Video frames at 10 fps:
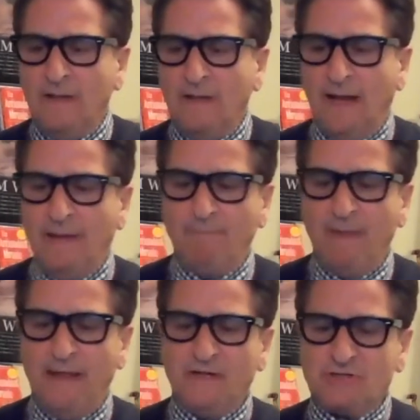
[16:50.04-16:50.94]
I
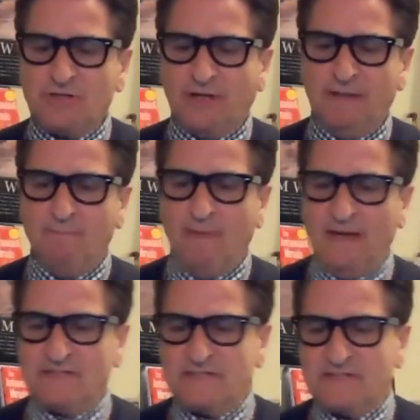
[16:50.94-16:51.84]
managed to get
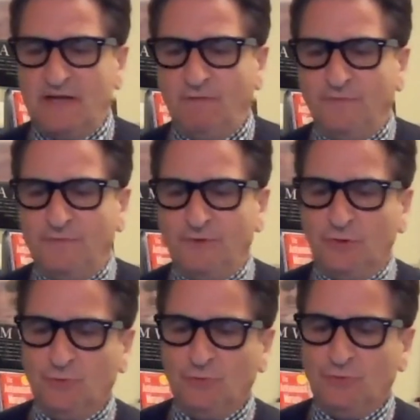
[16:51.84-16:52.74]
myself
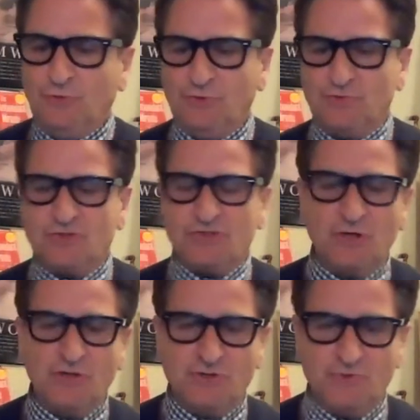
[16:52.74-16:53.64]
to
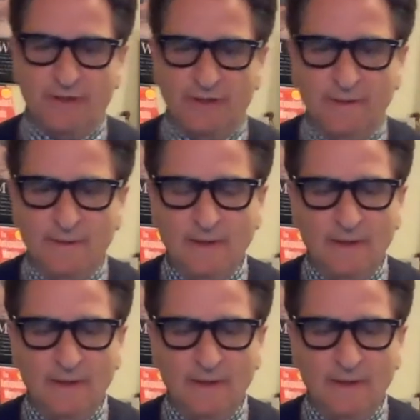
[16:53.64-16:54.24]
surgery